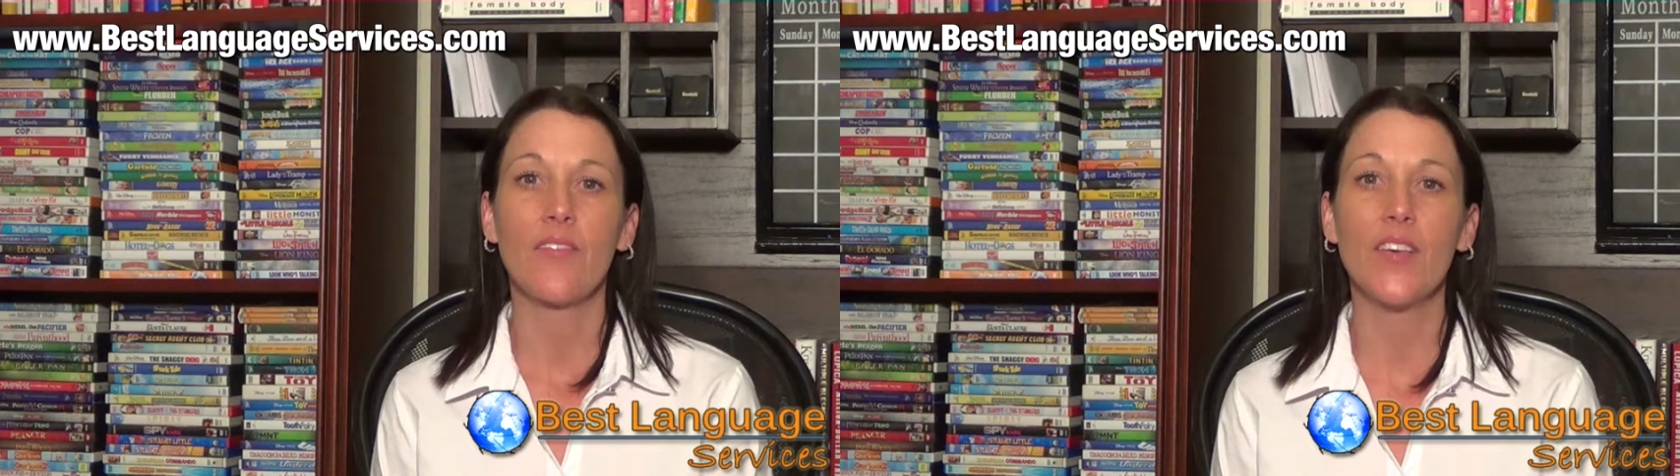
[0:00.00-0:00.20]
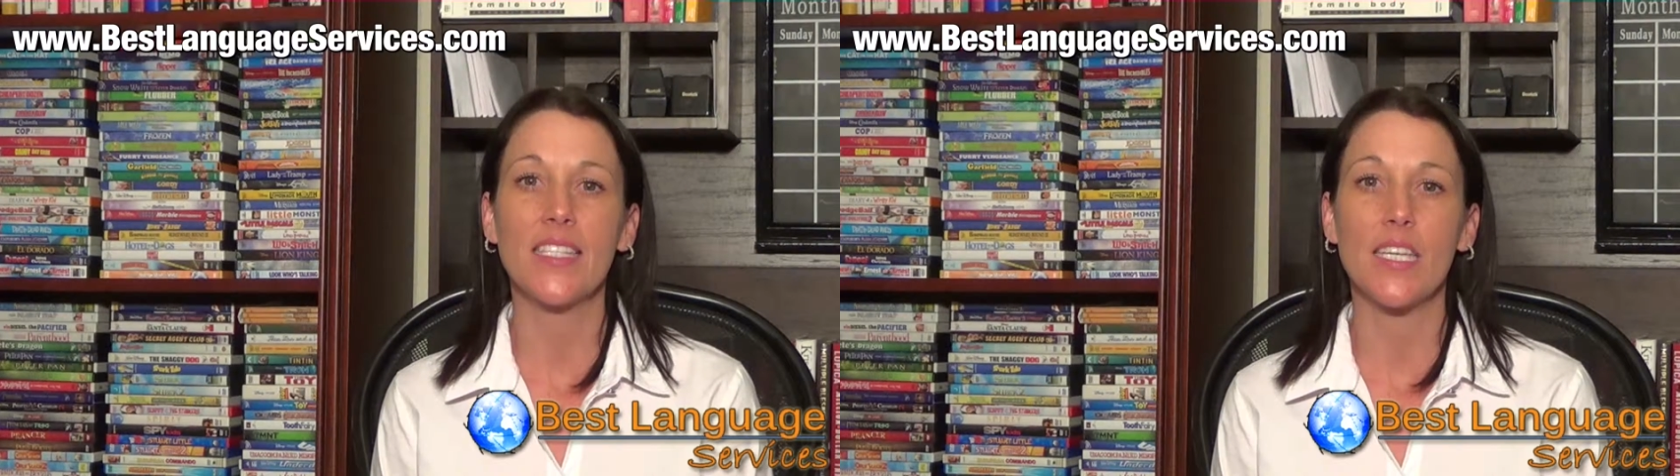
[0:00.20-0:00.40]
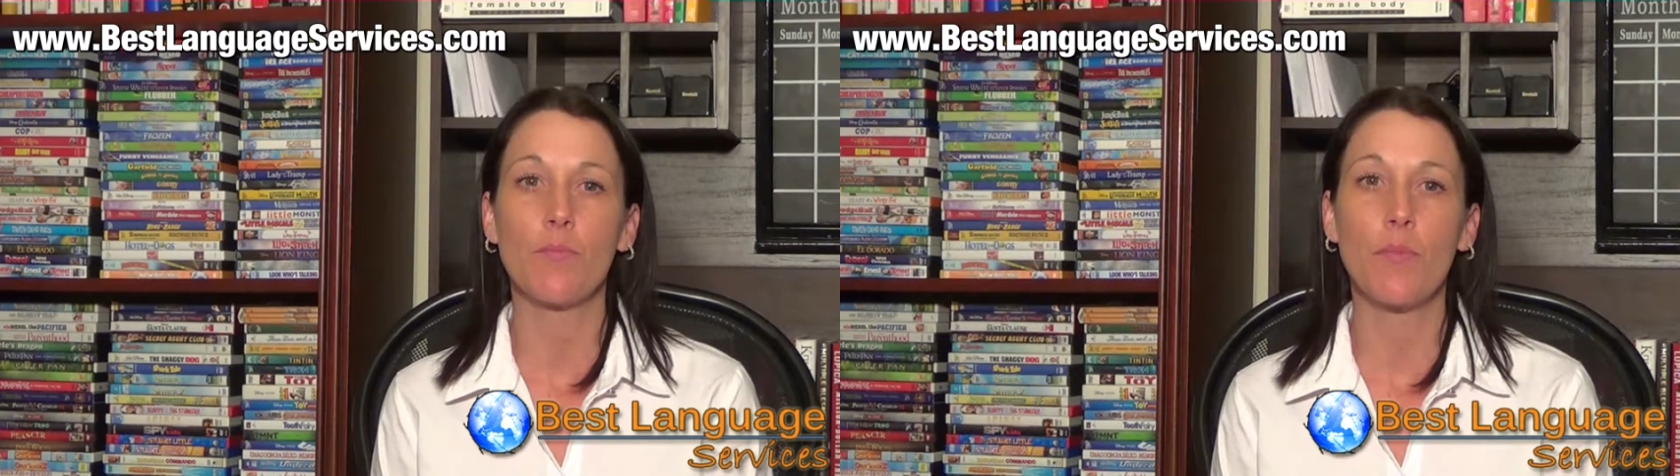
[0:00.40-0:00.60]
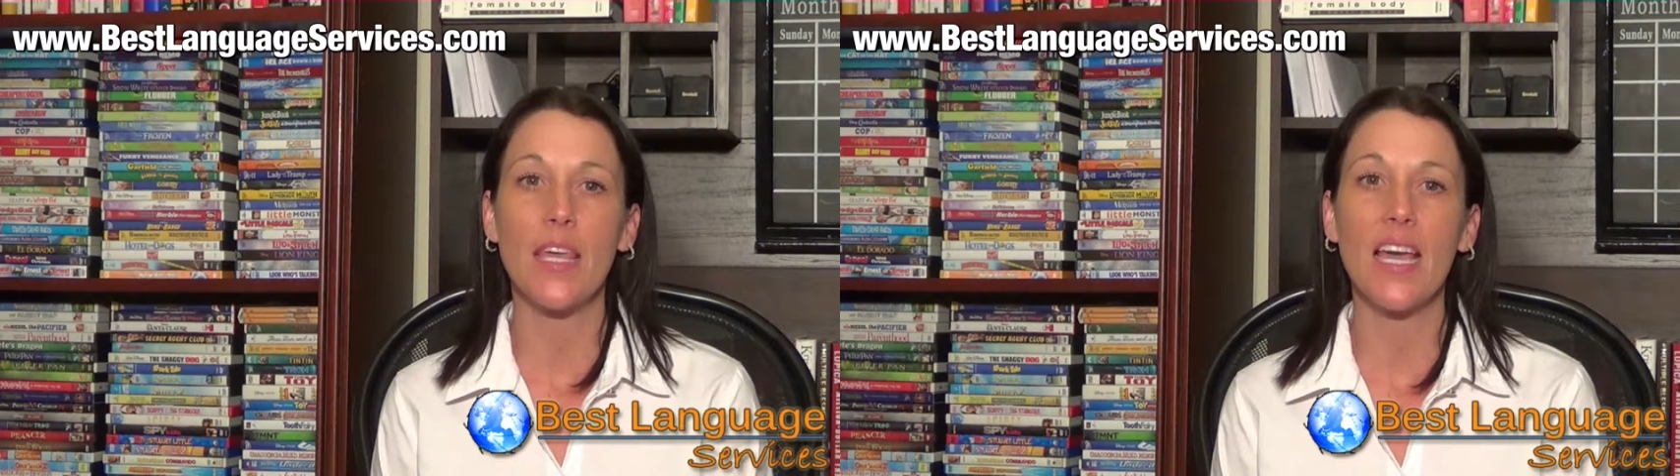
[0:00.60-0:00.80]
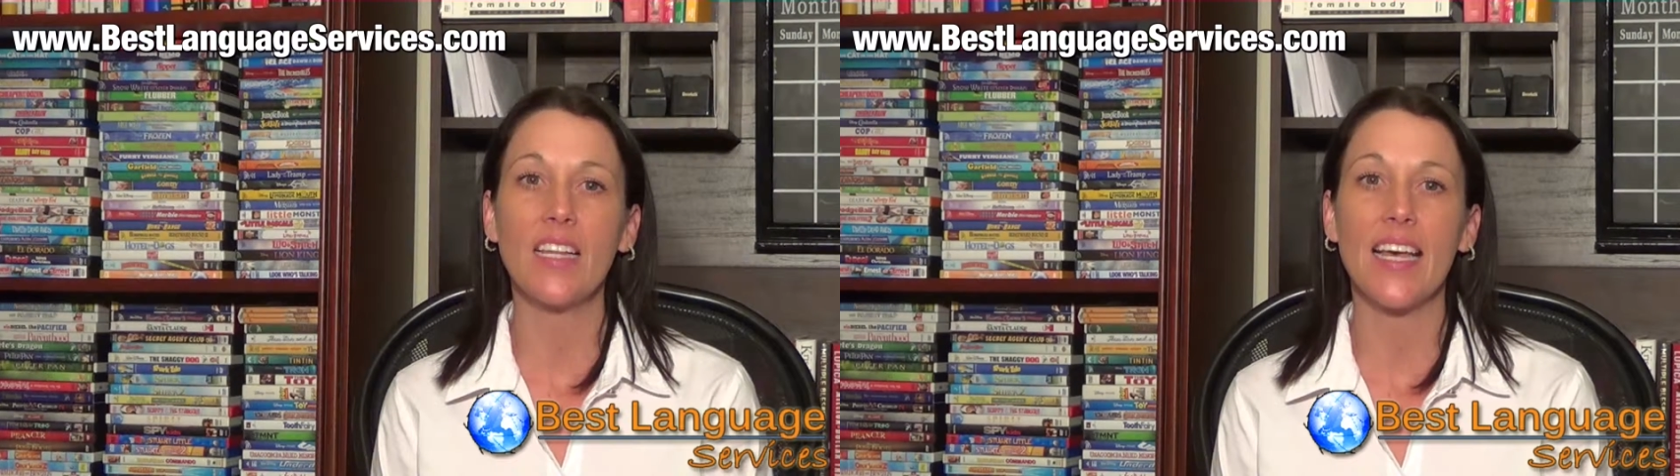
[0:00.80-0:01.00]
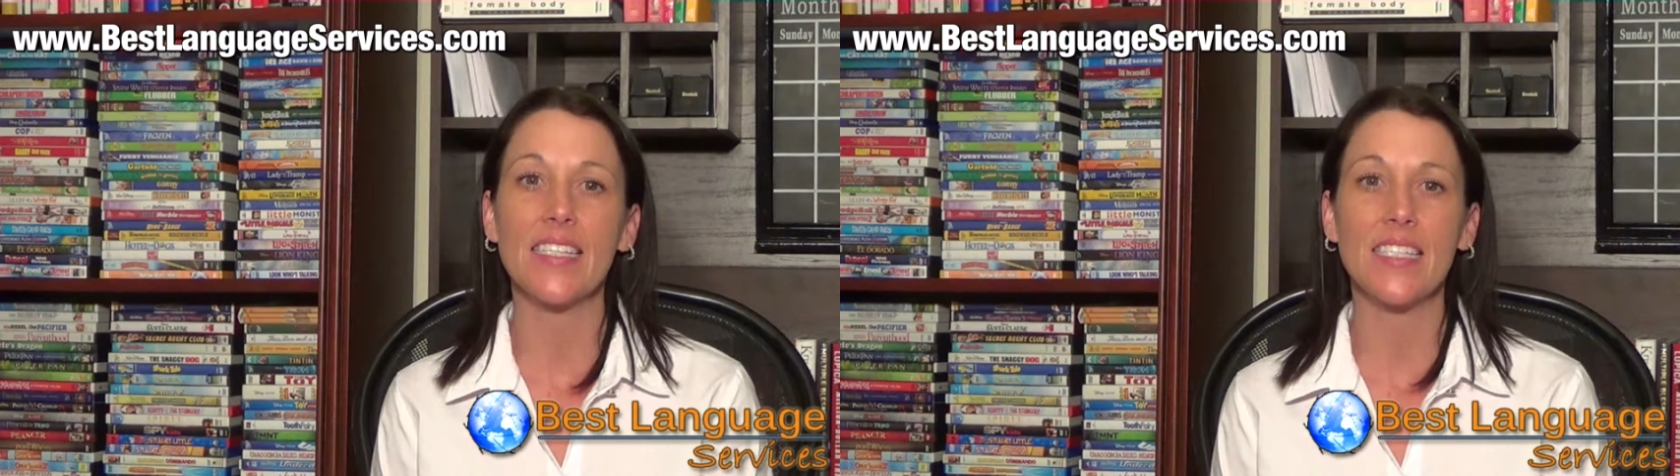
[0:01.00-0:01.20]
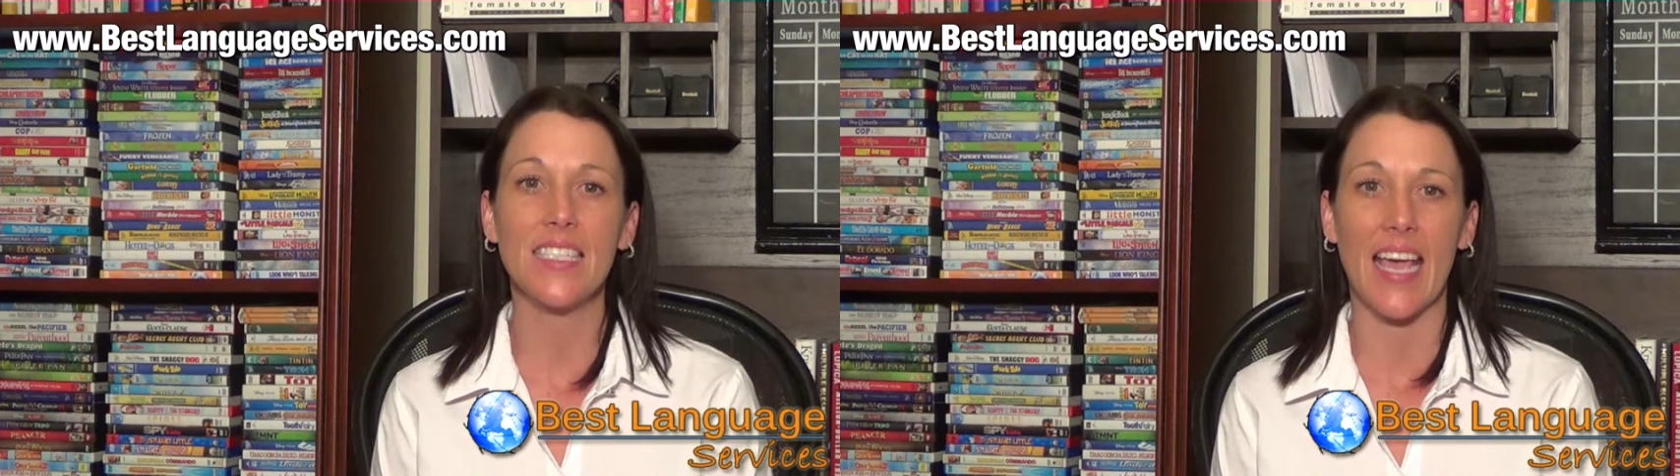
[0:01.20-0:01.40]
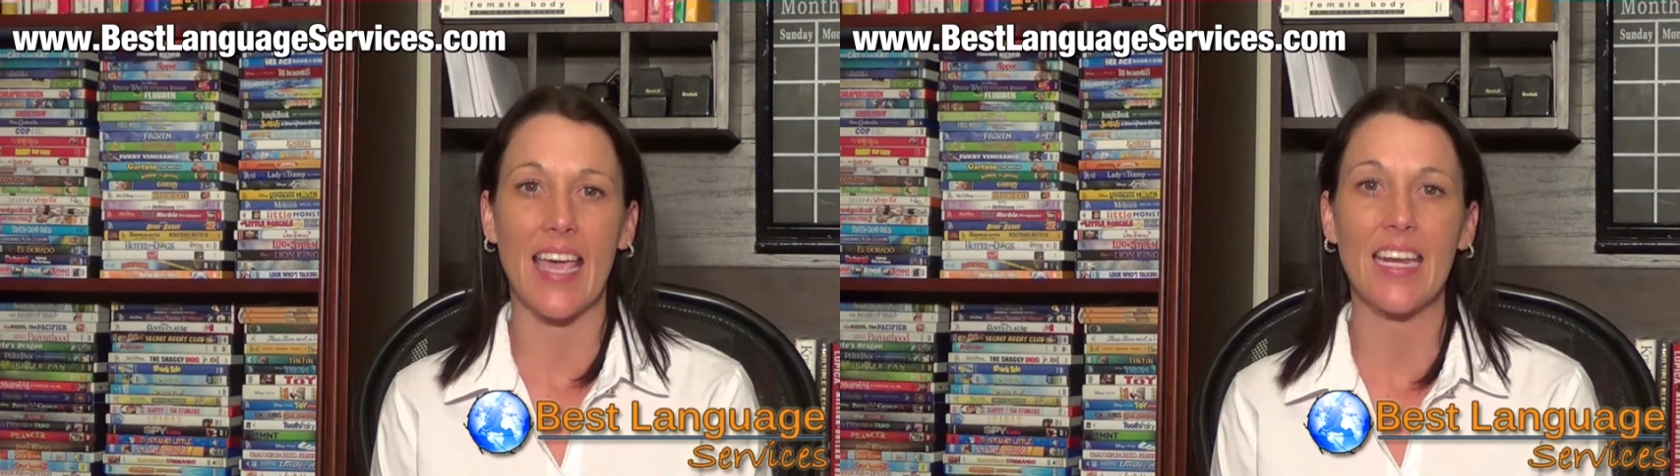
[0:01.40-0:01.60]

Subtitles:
Visit BLS today